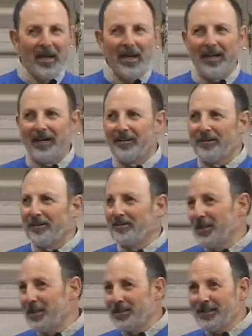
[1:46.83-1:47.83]
or
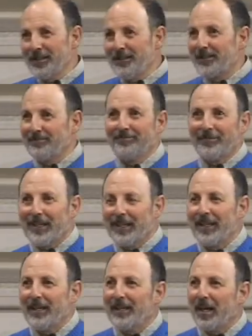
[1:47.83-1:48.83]
teaching,
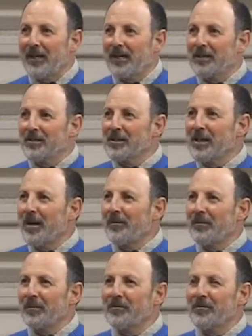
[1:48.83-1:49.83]
and they use that
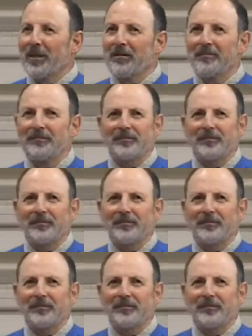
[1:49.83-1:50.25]
word, but